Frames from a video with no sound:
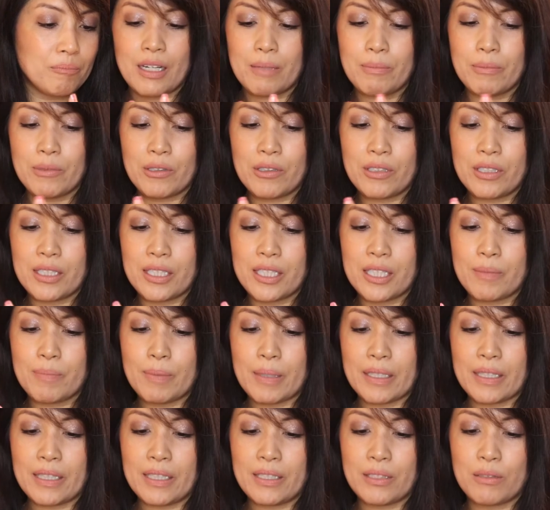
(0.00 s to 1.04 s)
I'm going to
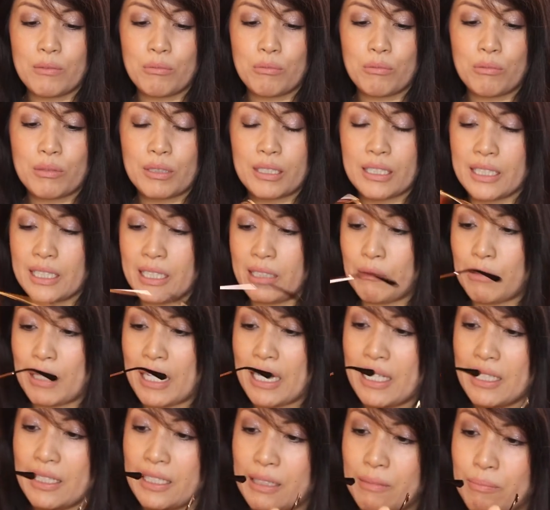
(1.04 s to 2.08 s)
inspect these really
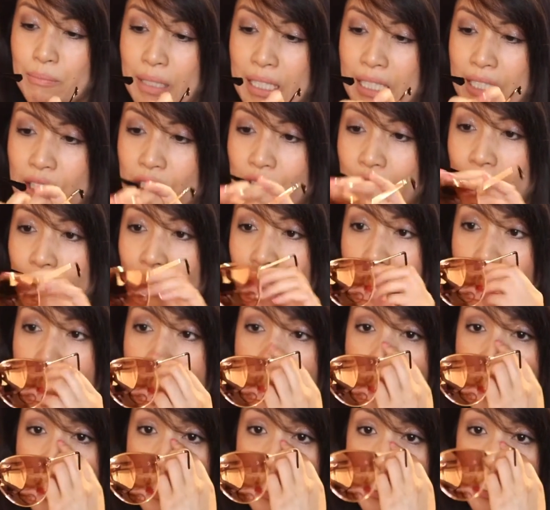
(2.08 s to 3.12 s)
well and make
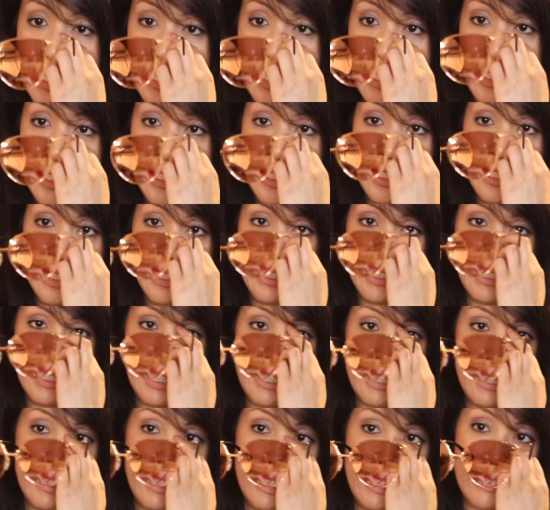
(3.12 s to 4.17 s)
sure
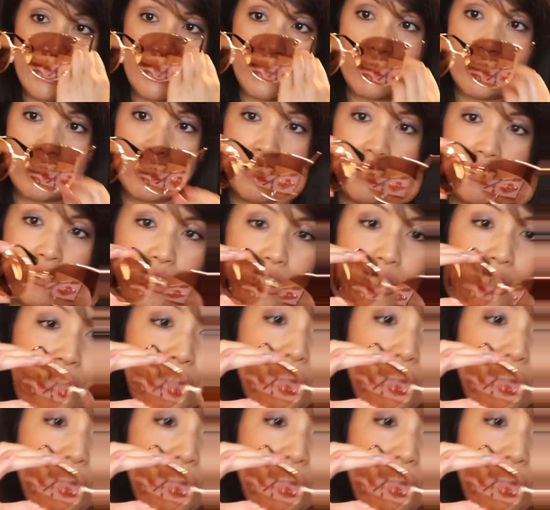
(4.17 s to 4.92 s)
that that's all just